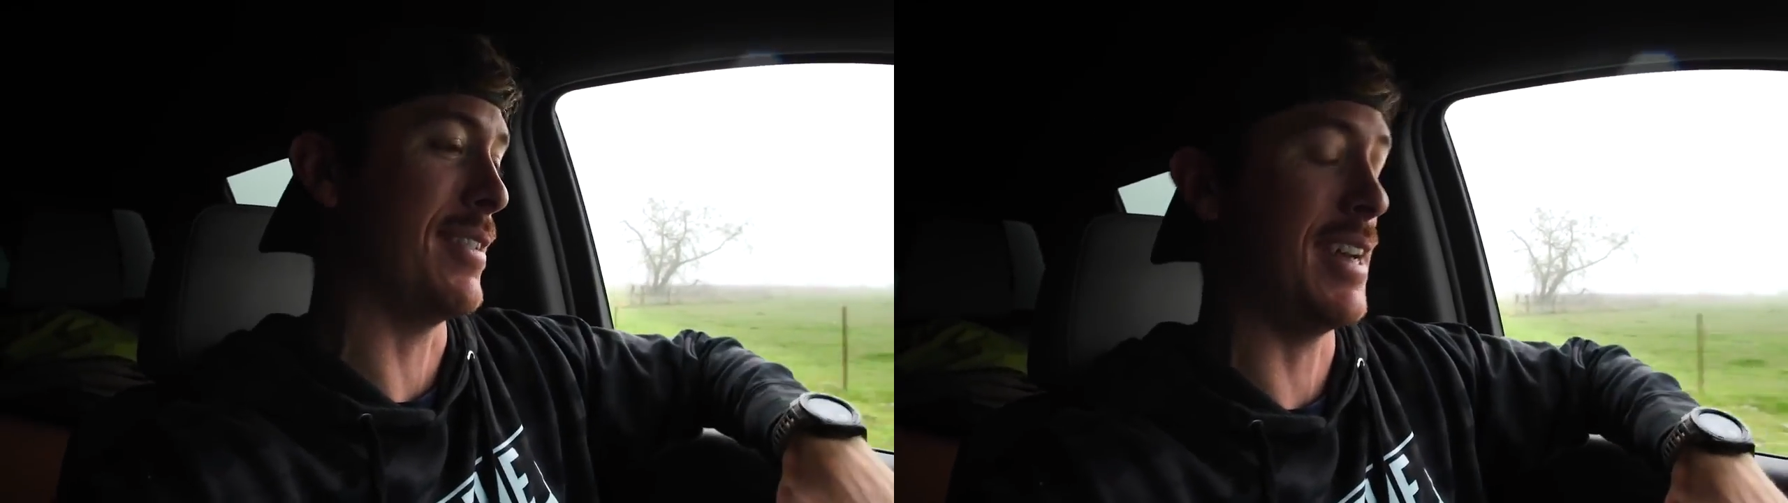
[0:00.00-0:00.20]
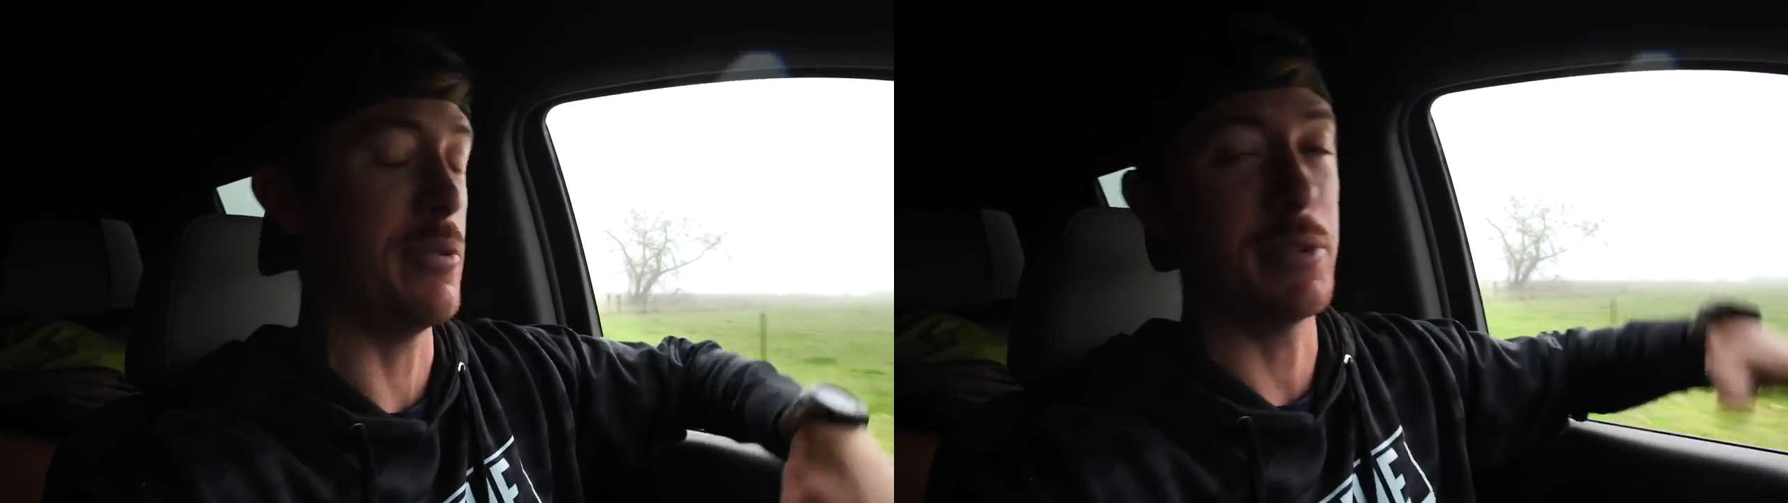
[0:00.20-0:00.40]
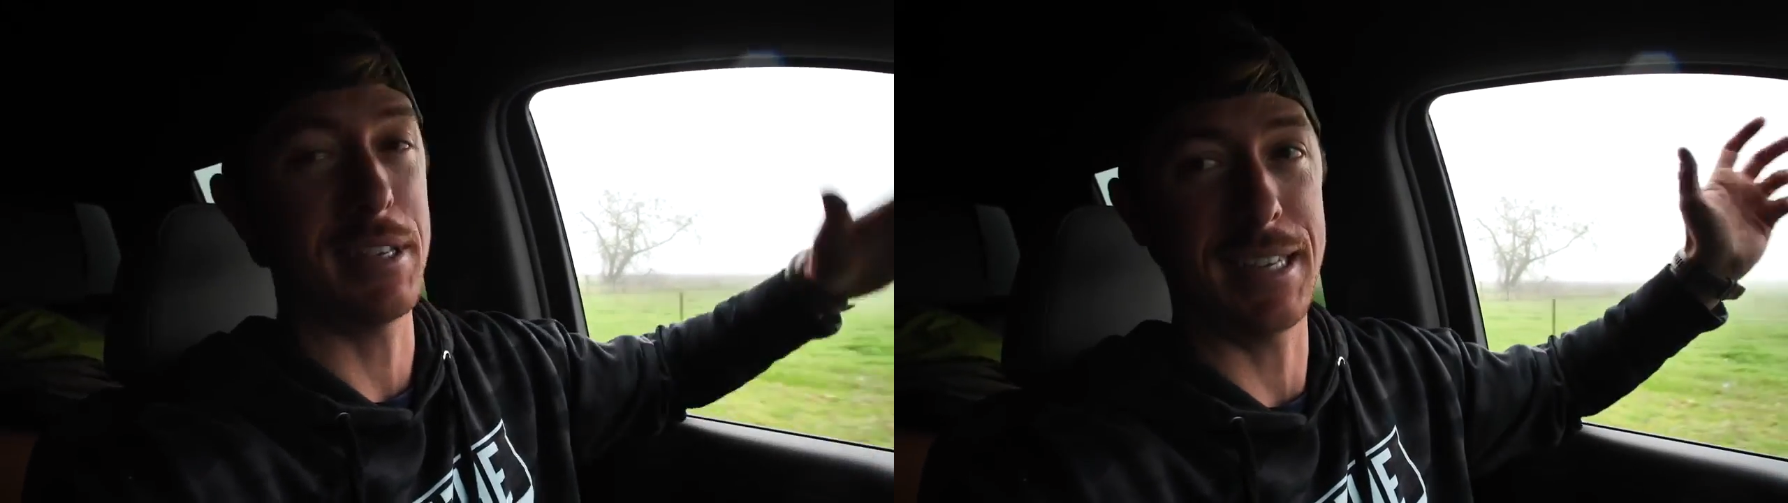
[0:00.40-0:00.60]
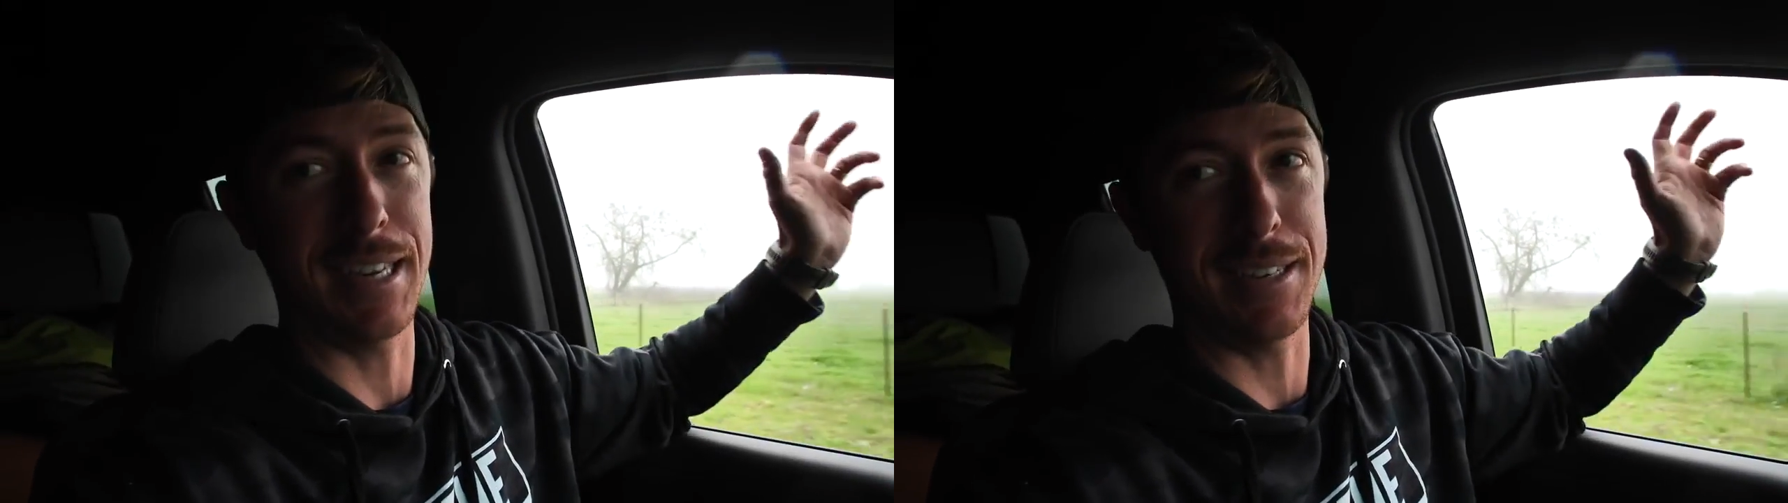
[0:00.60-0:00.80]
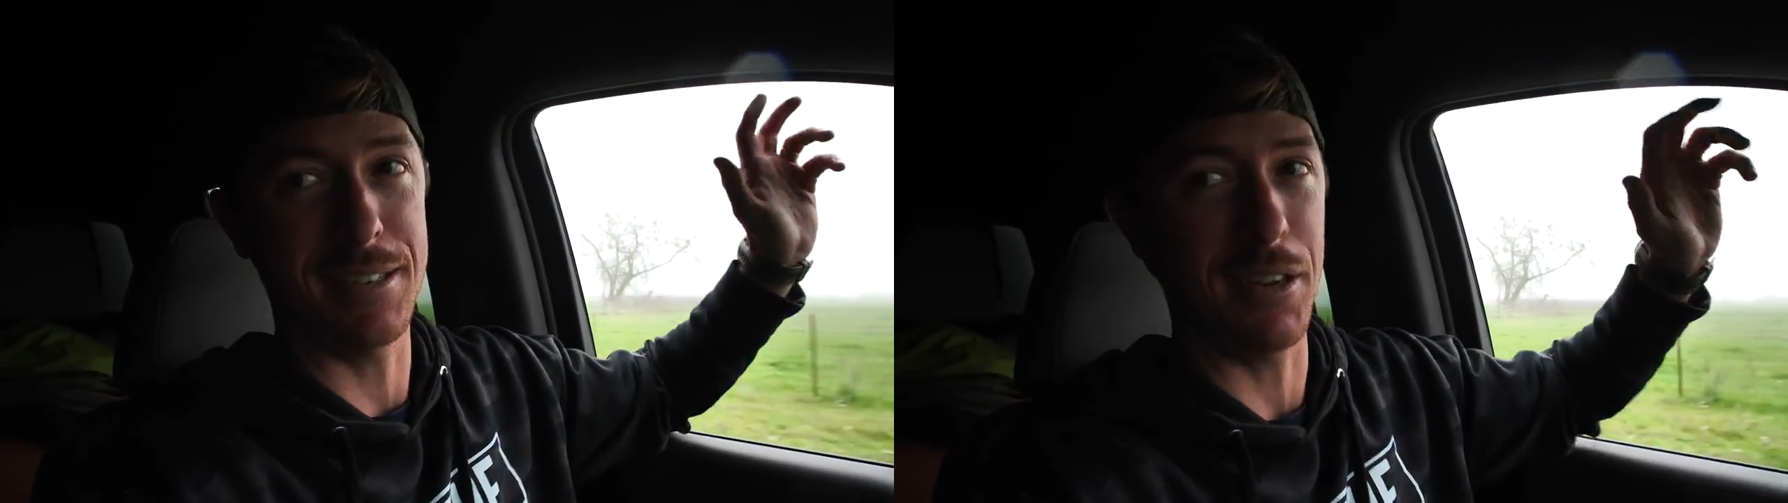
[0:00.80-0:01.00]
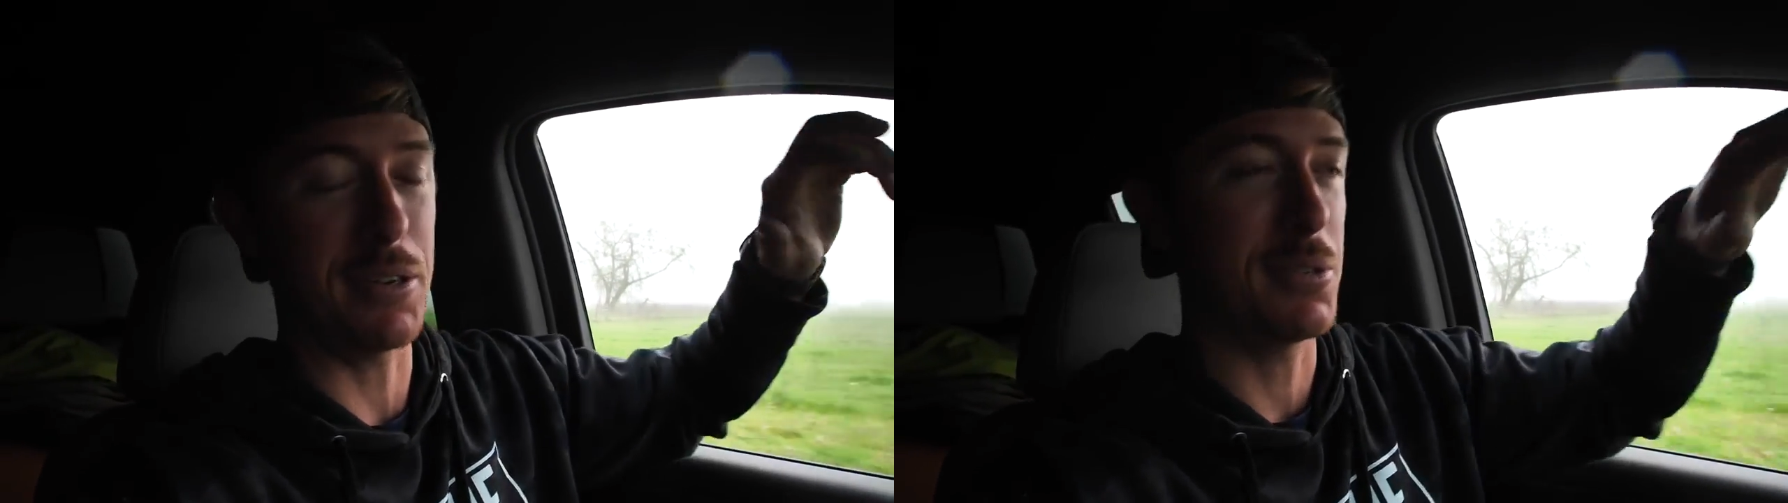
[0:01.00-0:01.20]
and everything getting stuck.